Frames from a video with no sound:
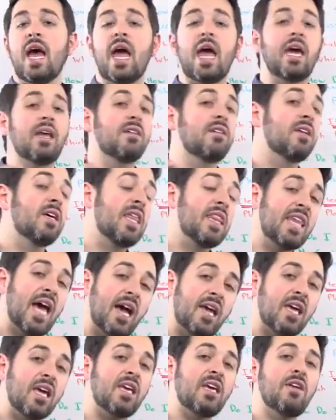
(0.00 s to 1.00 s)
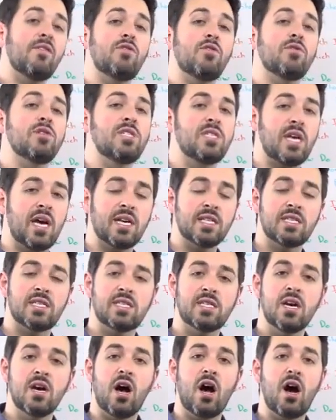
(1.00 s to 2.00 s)
And that can give you a
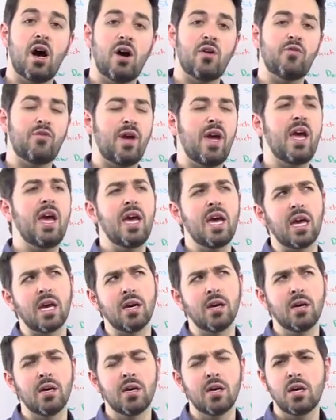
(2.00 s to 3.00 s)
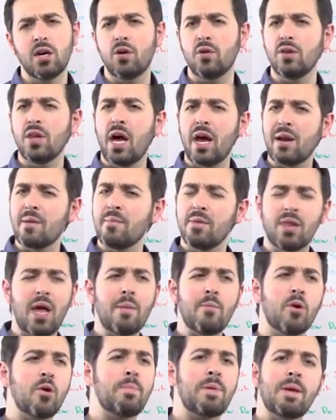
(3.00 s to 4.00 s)
sense of, hey, a
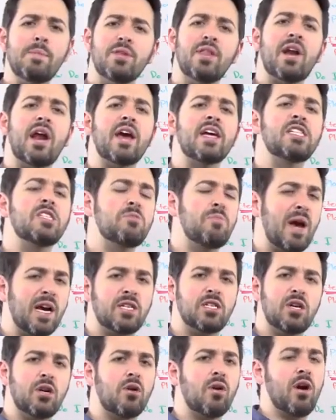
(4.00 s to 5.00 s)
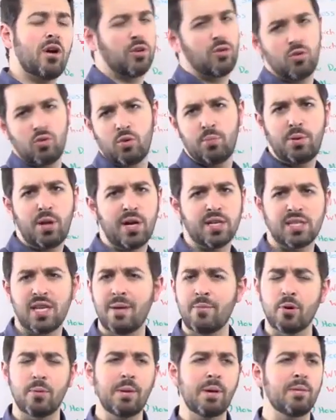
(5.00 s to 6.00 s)
lot more people than I expected are on Google+. A
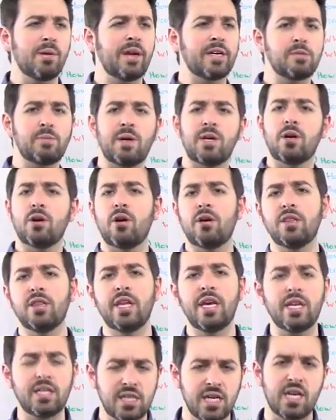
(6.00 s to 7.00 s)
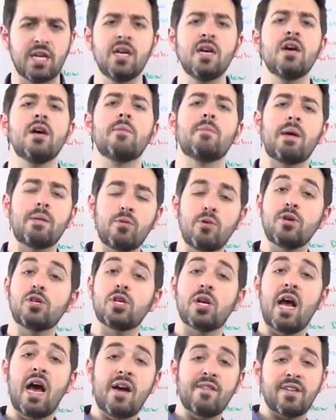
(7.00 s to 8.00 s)
lot more people than I expected are on LinkedIn. Maybe we
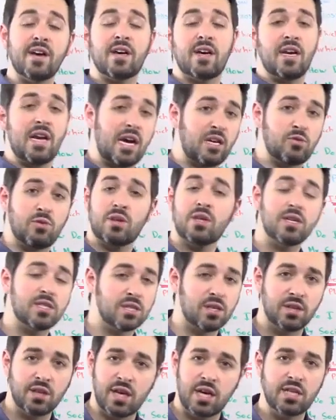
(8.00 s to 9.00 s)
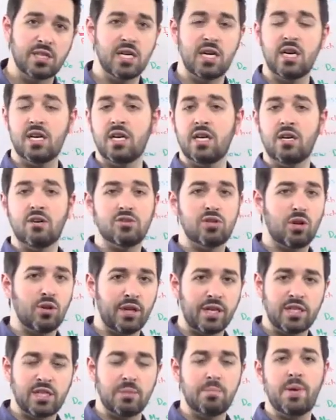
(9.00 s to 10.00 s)
should have a connect with us on LinkedIn, and here's our
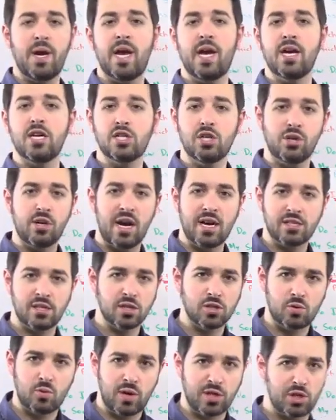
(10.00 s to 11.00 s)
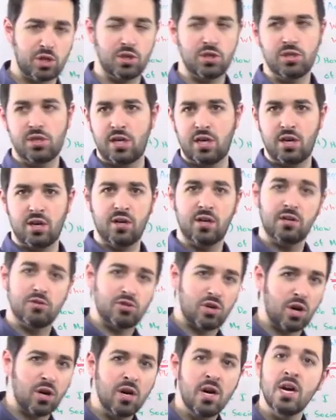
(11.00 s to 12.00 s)
LinkedIn page. You can ask us questions here, and
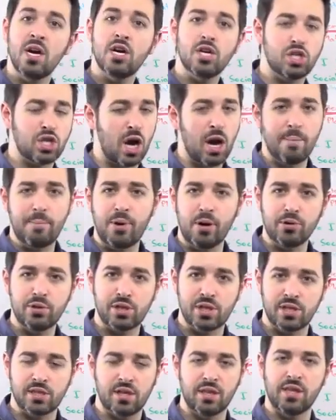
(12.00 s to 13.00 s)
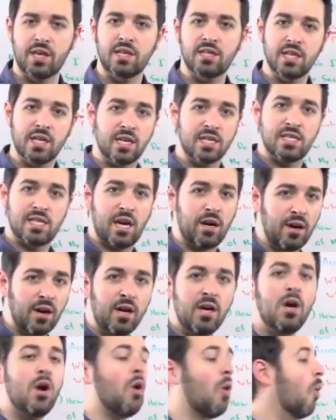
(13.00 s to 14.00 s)
here's our job postings on LinkedIn, etc.